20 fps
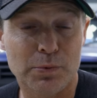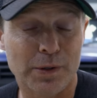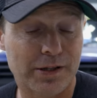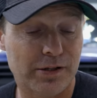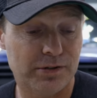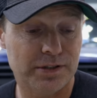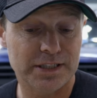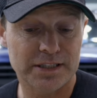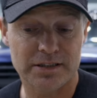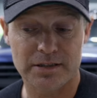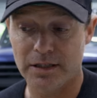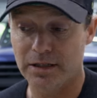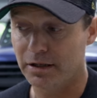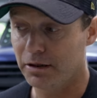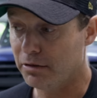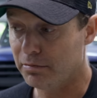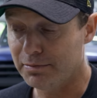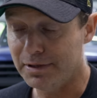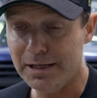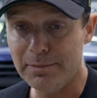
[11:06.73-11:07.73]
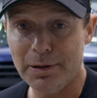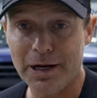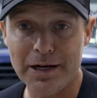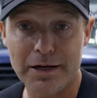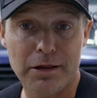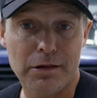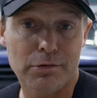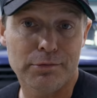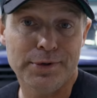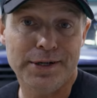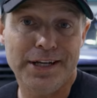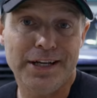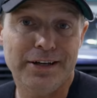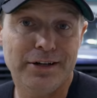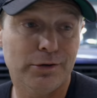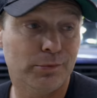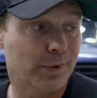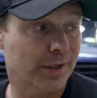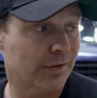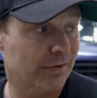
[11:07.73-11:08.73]
whether it's a 3x3
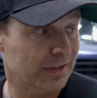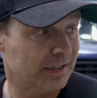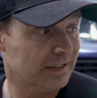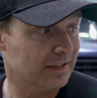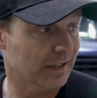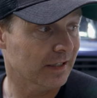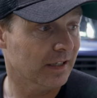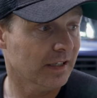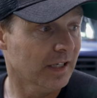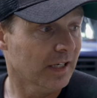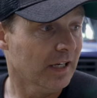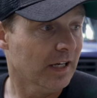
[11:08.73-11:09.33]
or whether it's a,